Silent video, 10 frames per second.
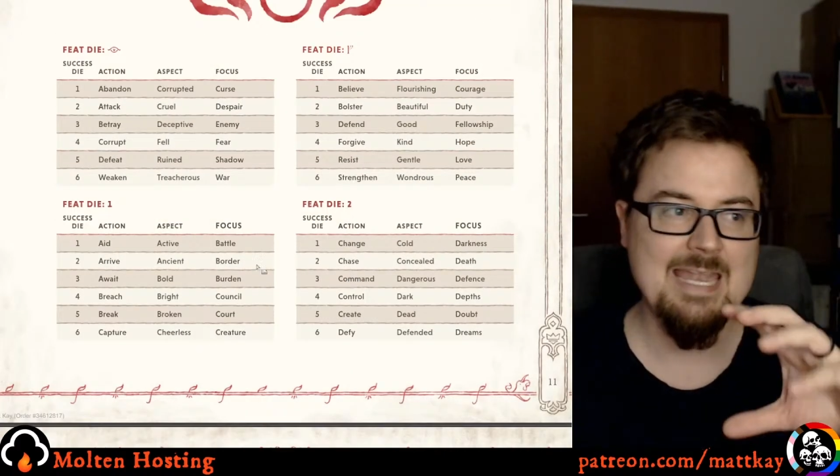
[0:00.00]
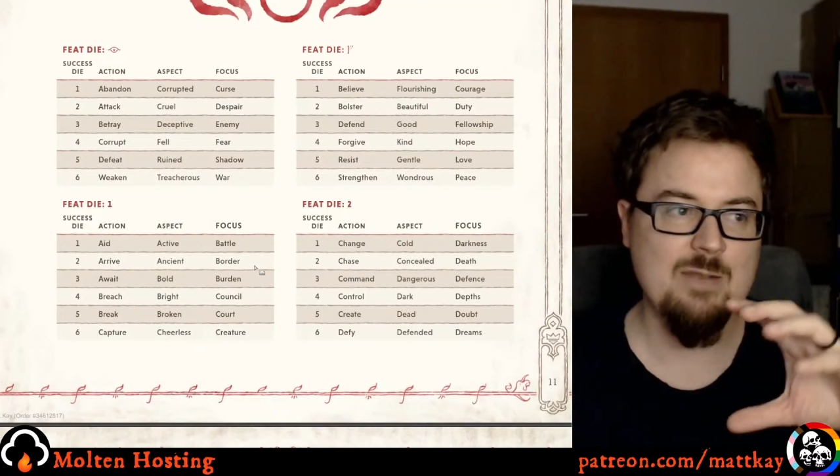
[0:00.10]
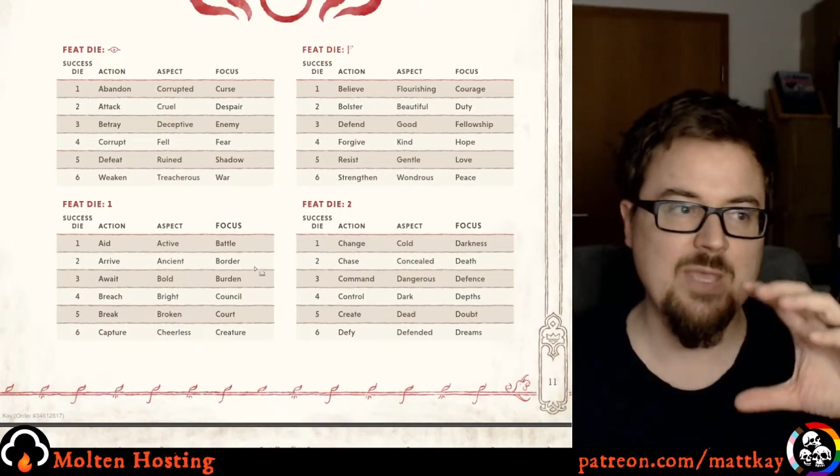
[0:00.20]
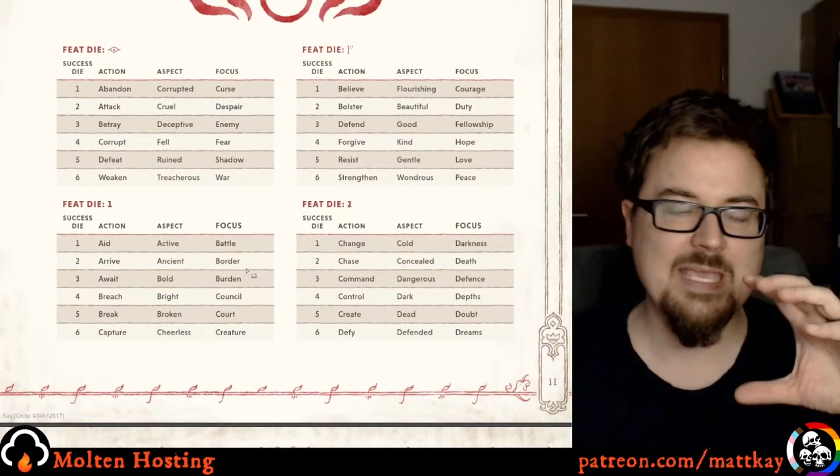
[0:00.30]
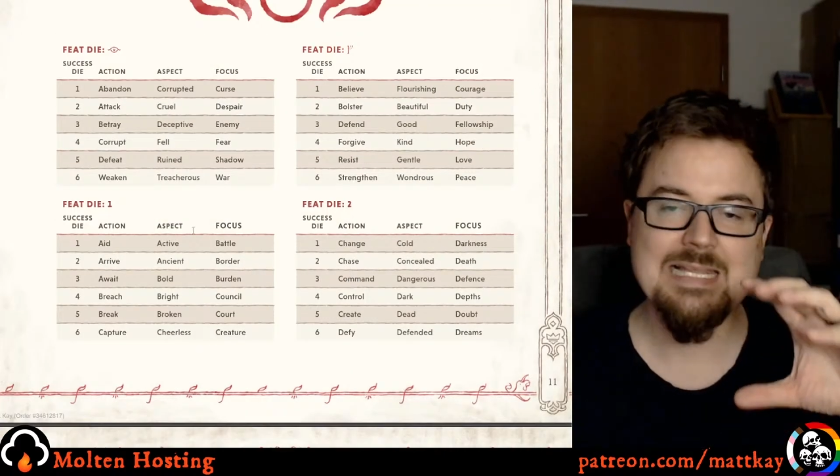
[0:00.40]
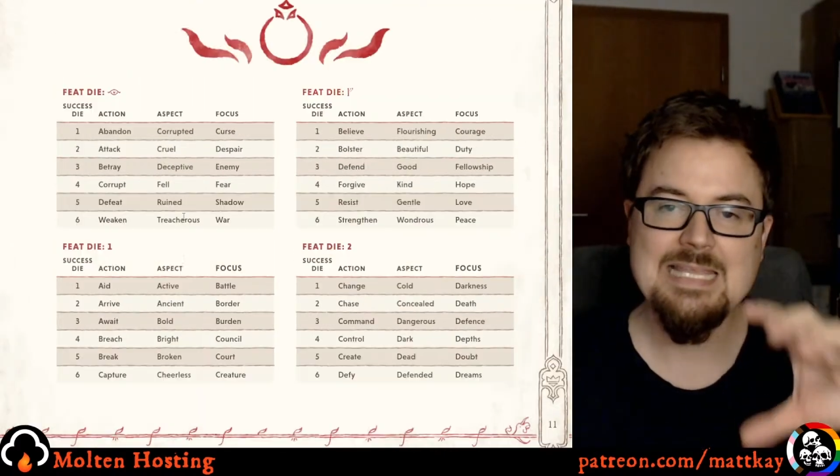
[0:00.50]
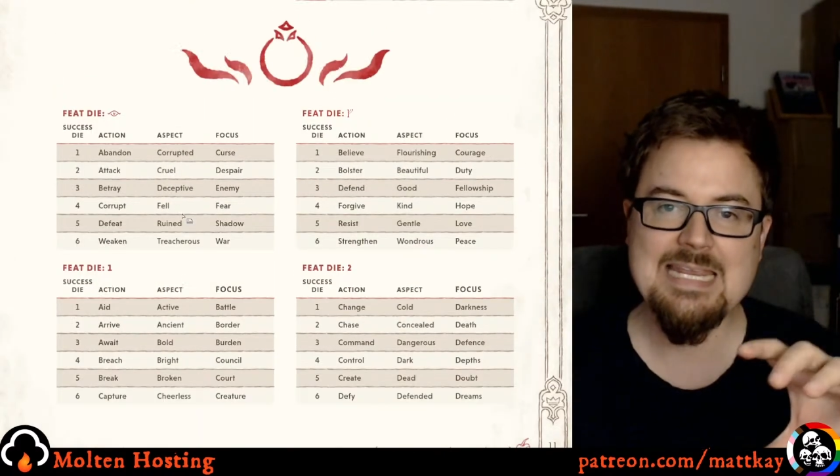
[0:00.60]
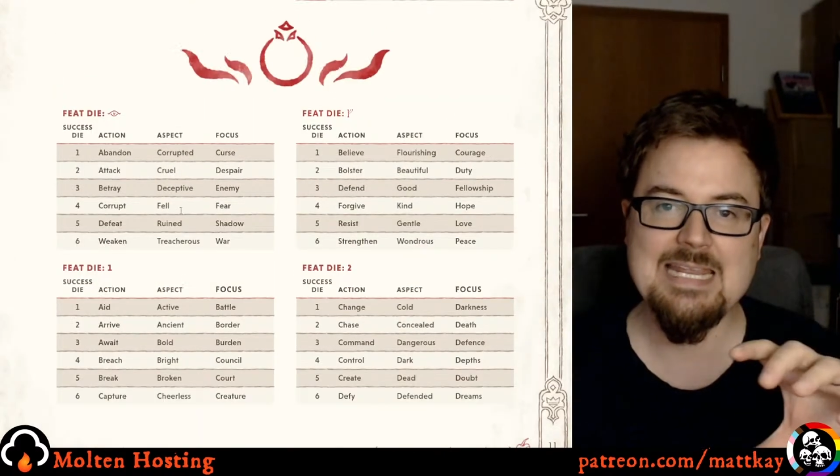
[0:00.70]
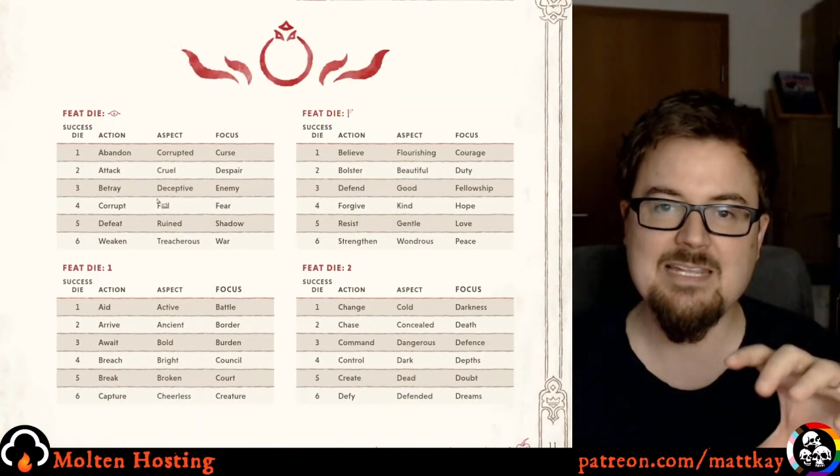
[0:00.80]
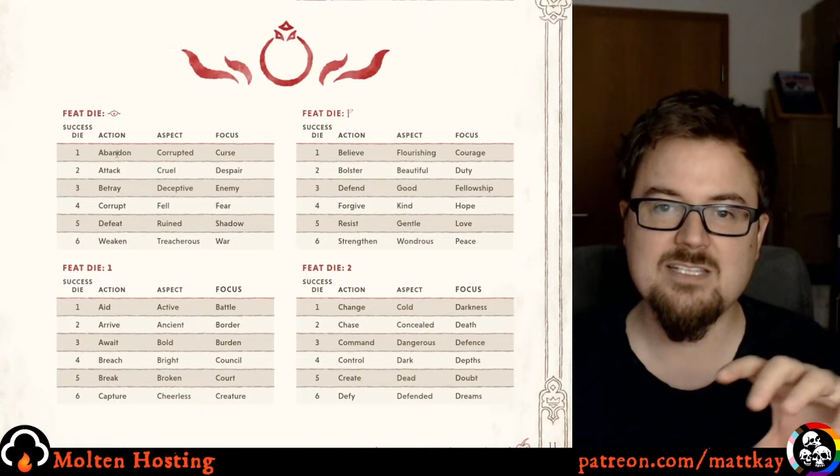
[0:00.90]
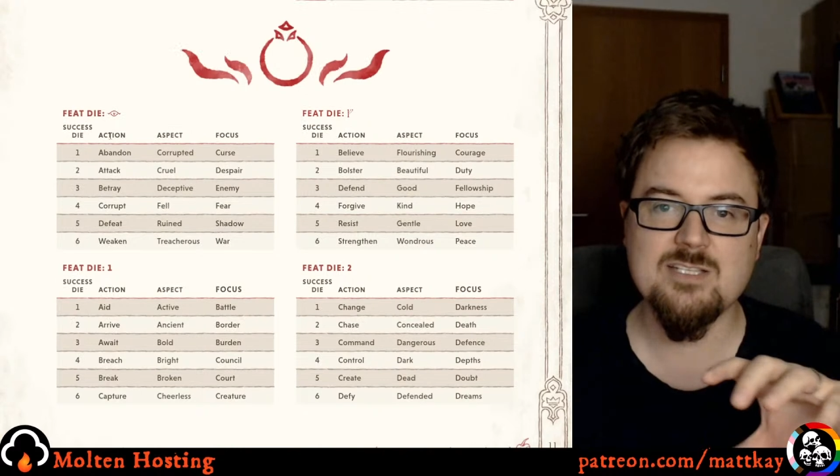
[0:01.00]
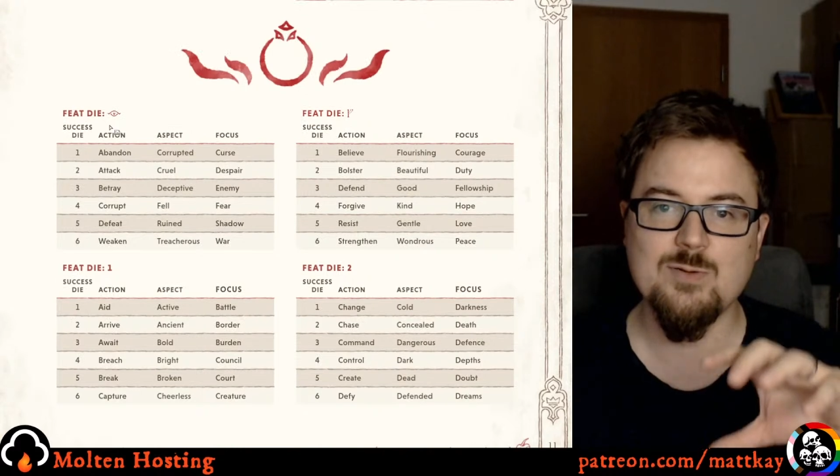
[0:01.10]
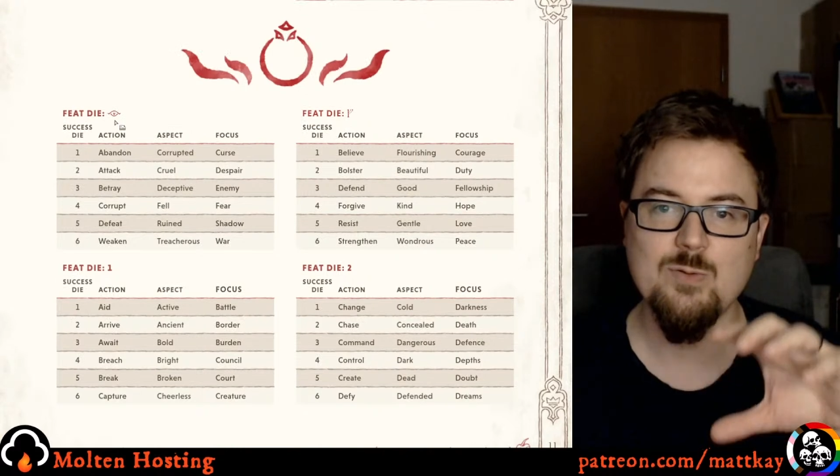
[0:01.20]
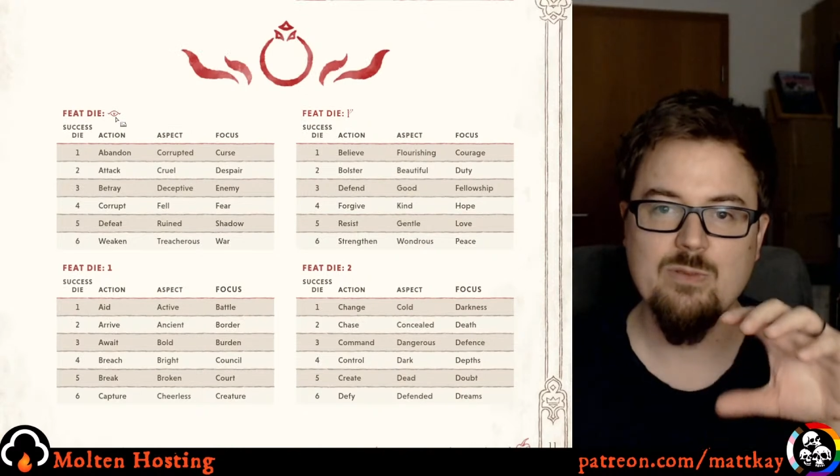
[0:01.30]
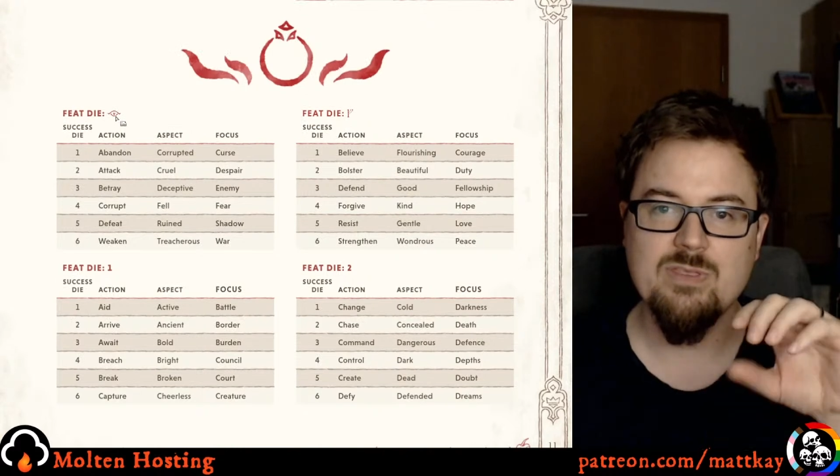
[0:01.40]
we can lean
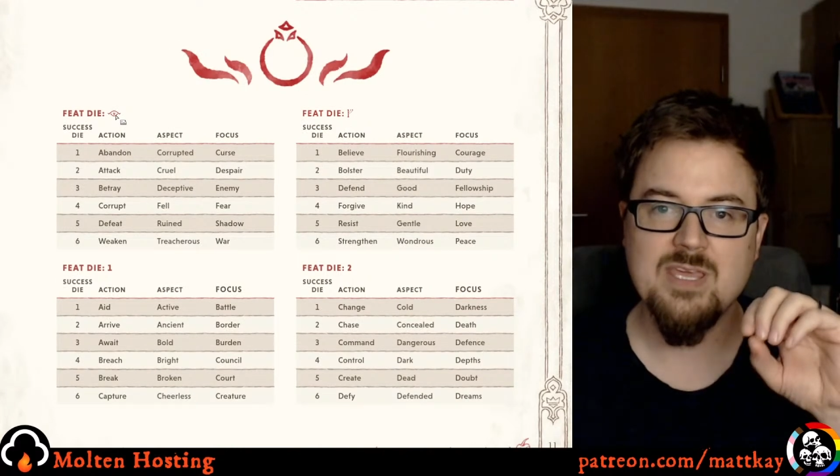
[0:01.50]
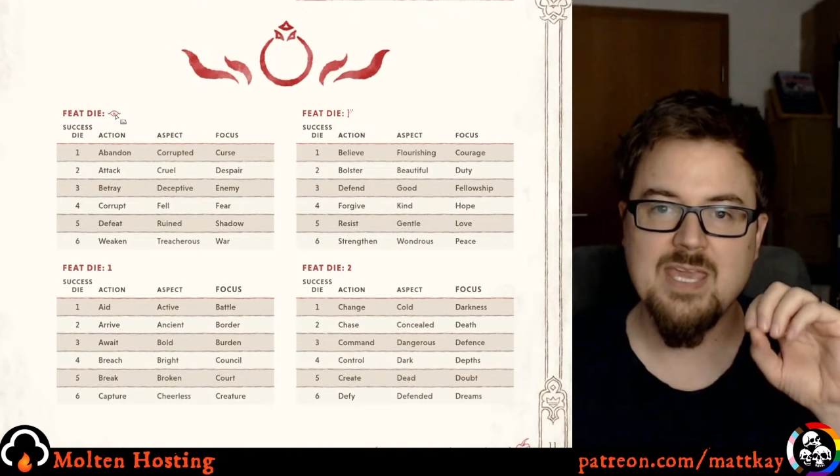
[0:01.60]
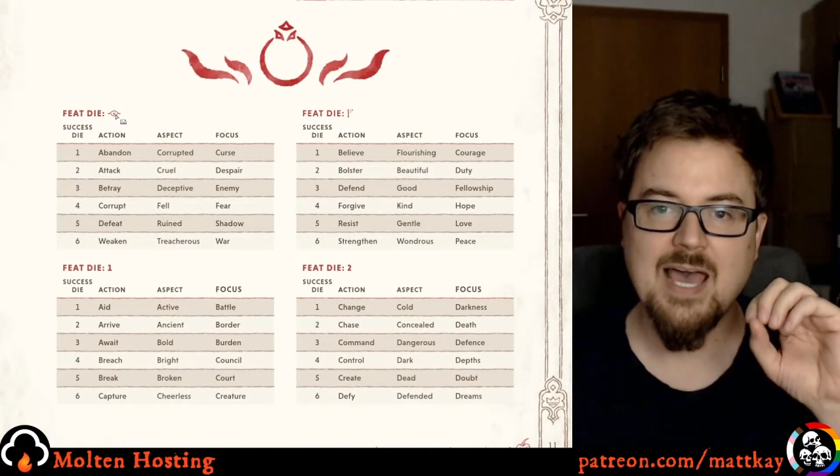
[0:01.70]
into the